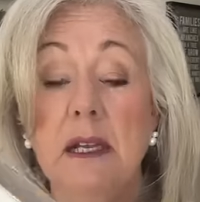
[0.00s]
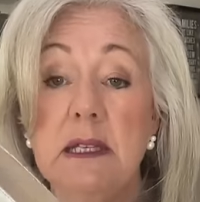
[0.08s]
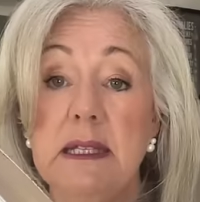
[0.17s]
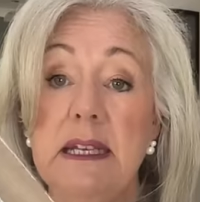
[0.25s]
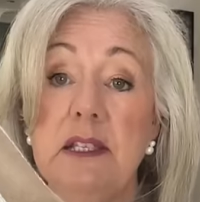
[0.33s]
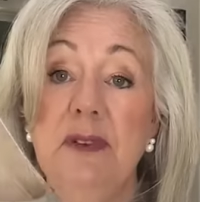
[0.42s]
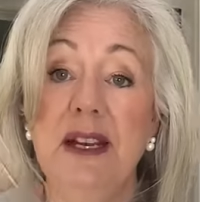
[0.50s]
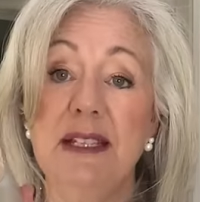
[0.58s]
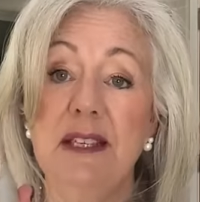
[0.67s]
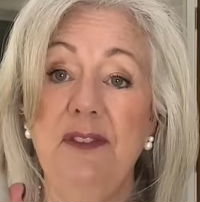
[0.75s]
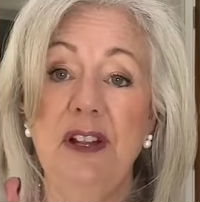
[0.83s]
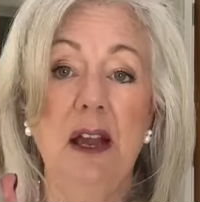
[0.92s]
because it is
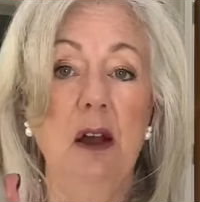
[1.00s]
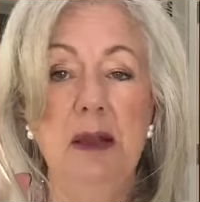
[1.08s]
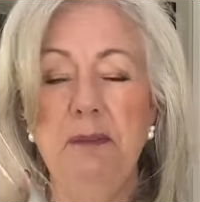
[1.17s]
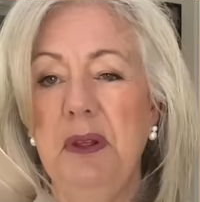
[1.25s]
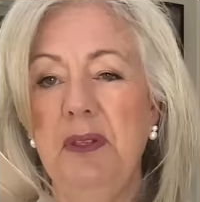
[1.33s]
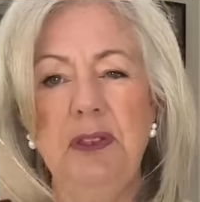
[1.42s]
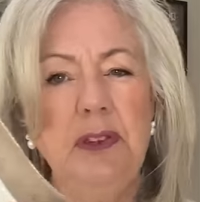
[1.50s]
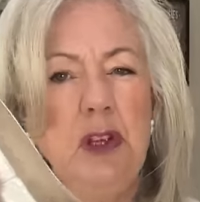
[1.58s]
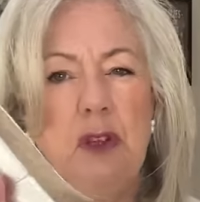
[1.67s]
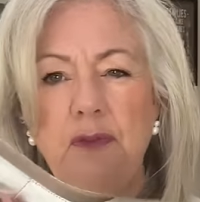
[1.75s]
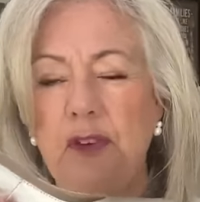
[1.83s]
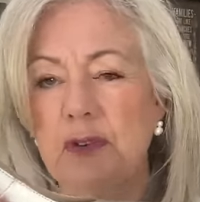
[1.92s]
relatively high, but
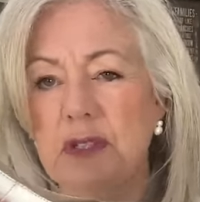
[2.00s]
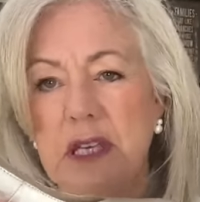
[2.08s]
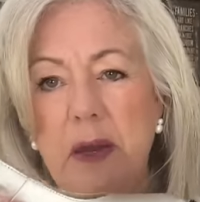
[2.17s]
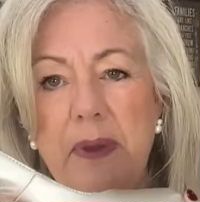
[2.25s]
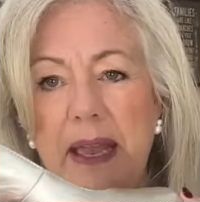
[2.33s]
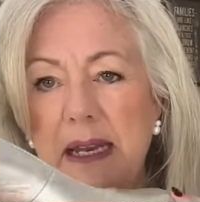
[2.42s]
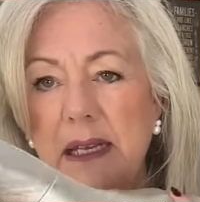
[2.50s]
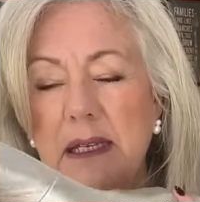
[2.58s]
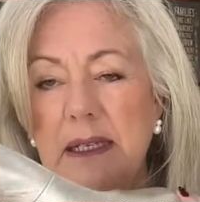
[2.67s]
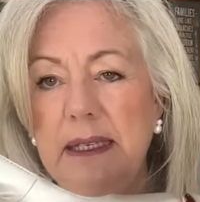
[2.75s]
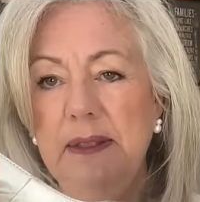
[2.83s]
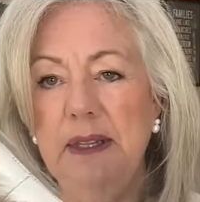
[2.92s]
you feel so
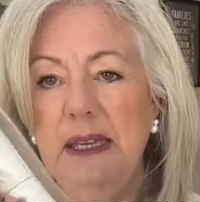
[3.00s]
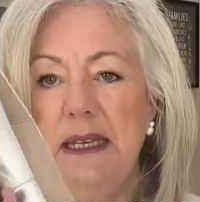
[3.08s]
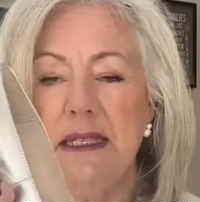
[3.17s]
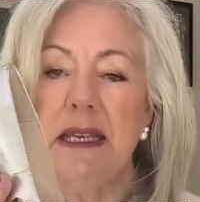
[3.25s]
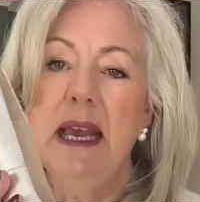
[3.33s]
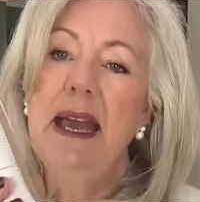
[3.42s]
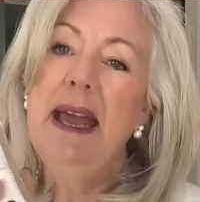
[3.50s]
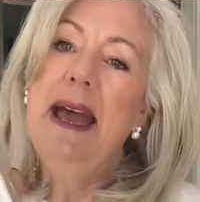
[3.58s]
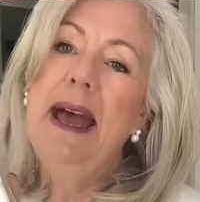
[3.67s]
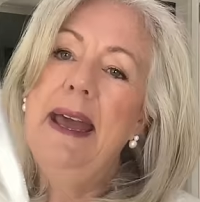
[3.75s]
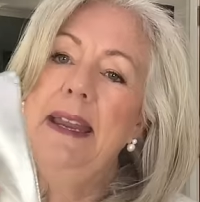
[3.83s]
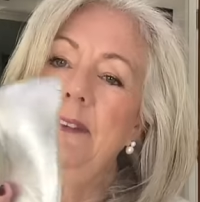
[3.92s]
elegant in these.
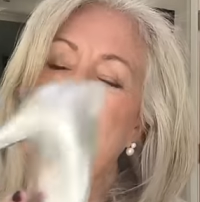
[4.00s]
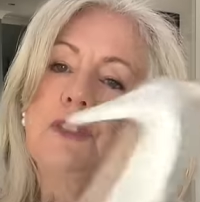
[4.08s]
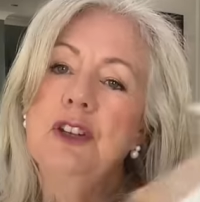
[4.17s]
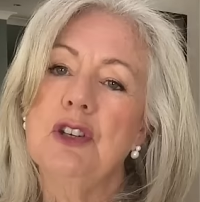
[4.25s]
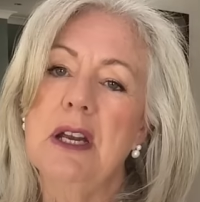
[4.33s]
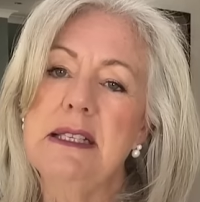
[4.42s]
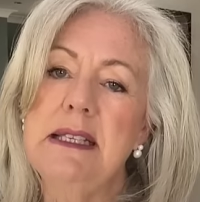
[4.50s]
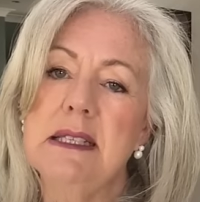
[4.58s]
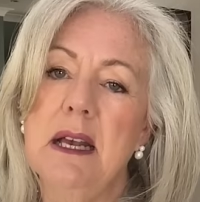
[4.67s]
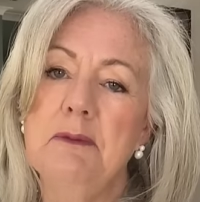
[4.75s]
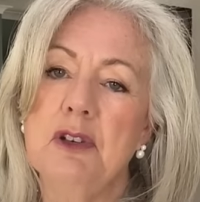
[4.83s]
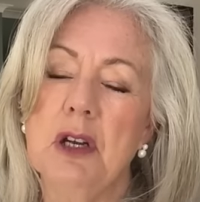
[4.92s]
And if the dresses
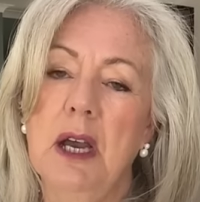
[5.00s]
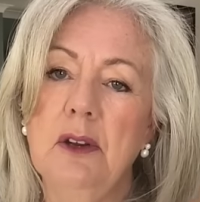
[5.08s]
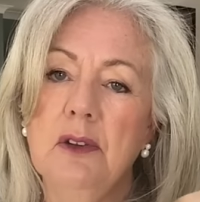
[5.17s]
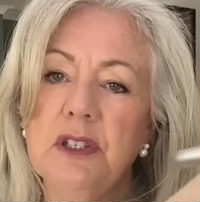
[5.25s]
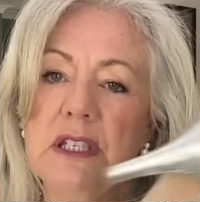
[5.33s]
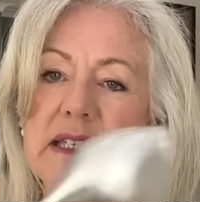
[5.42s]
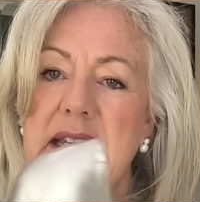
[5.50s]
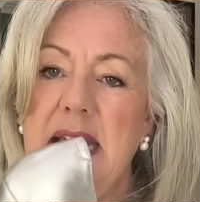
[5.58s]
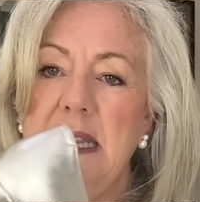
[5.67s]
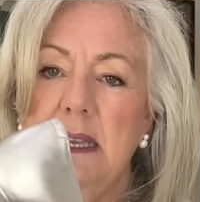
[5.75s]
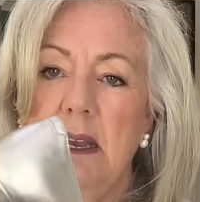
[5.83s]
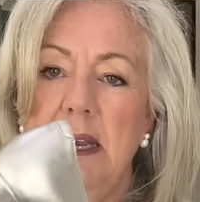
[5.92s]
I'm trying on
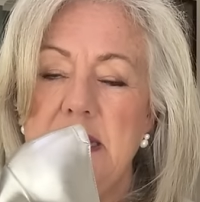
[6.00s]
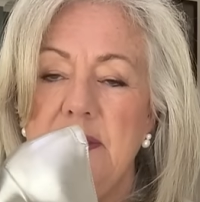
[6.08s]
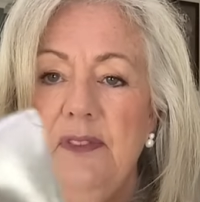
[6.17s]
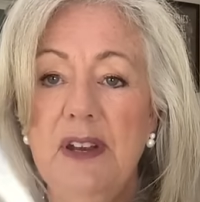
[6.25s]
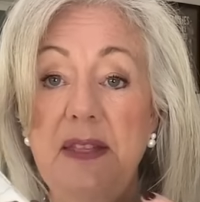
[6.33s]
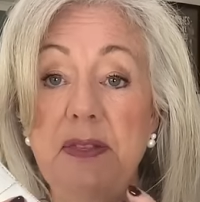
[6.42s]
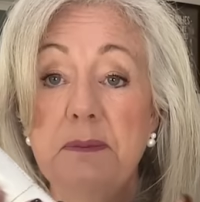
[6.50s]
today kind of lend